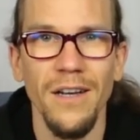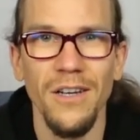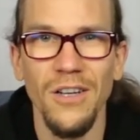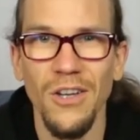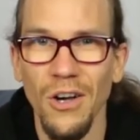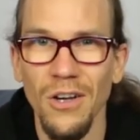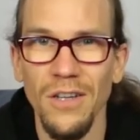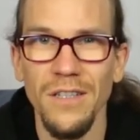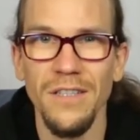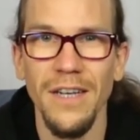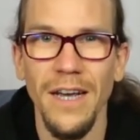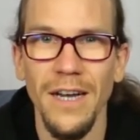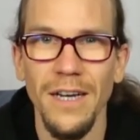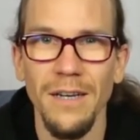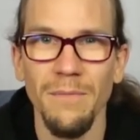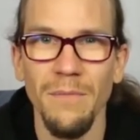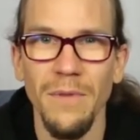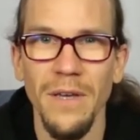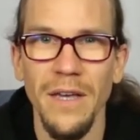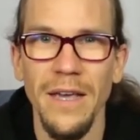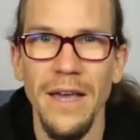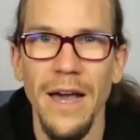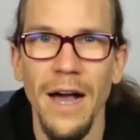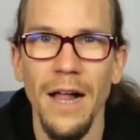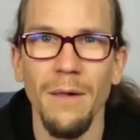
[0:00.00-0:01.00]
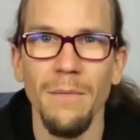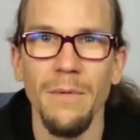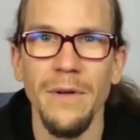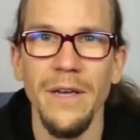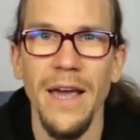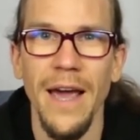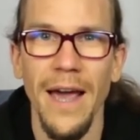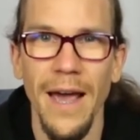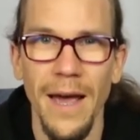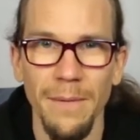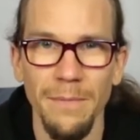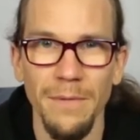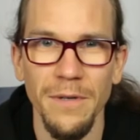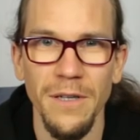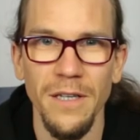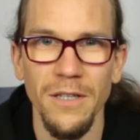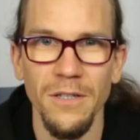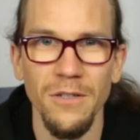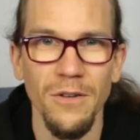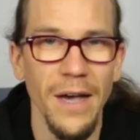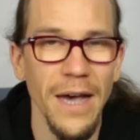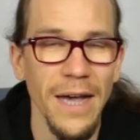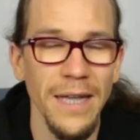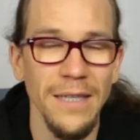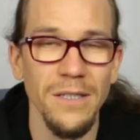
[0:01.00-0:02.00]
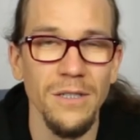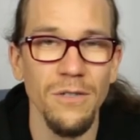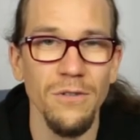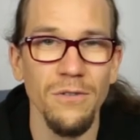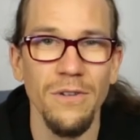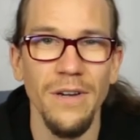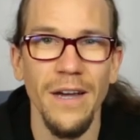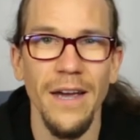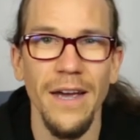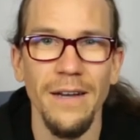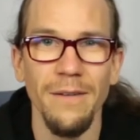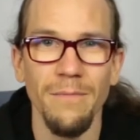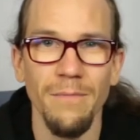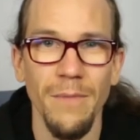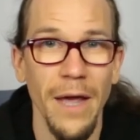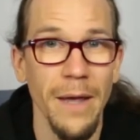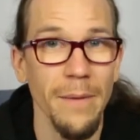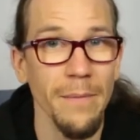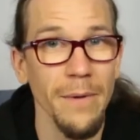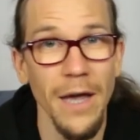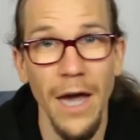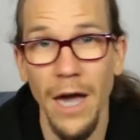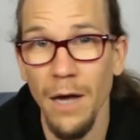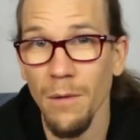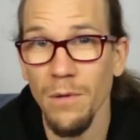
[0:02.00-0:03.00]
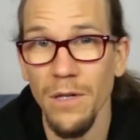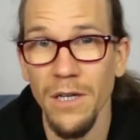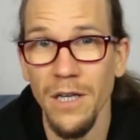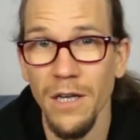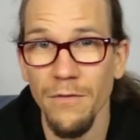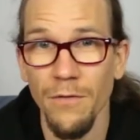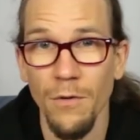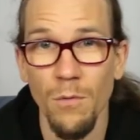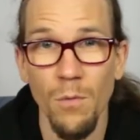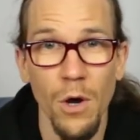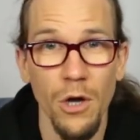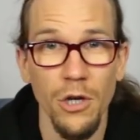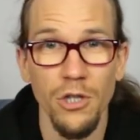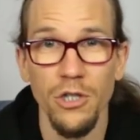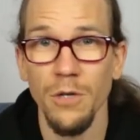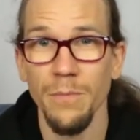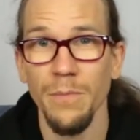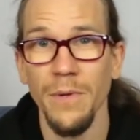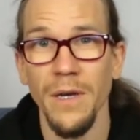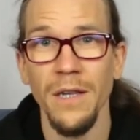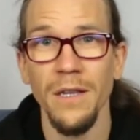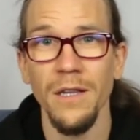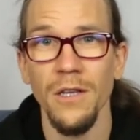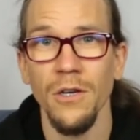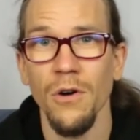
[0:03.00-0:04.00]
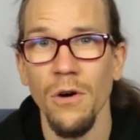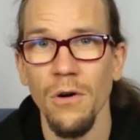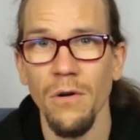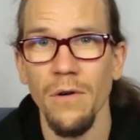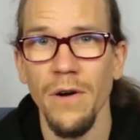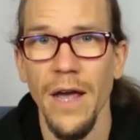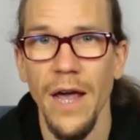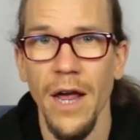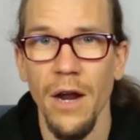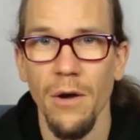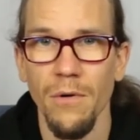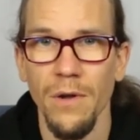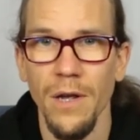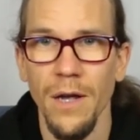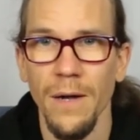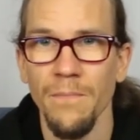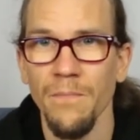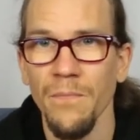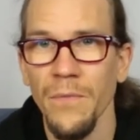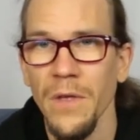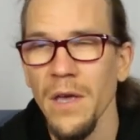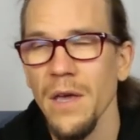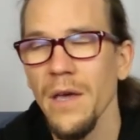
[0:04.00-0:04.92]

contact me. I'll be happy to answer, and maybe I will give a workshop in your area.